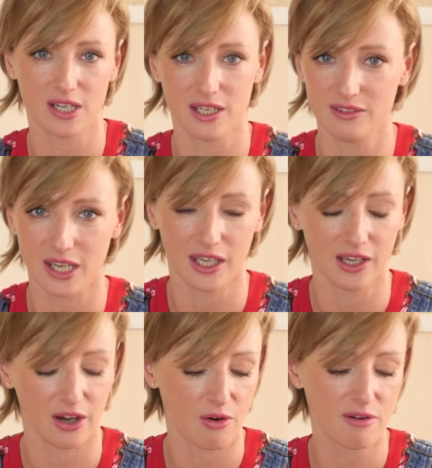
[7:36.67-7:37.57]
really
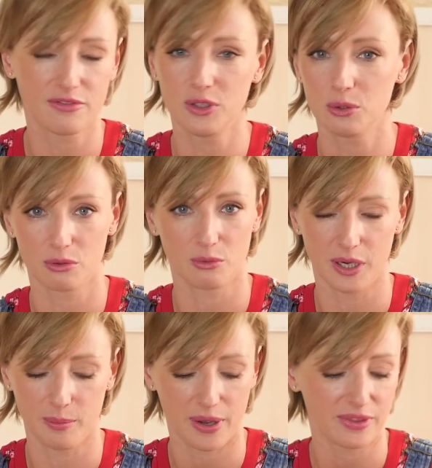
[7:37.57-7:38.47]
taking care of. You don't
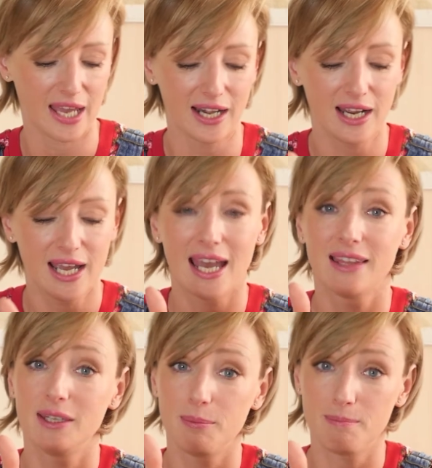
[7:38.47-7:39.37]
worry about that. The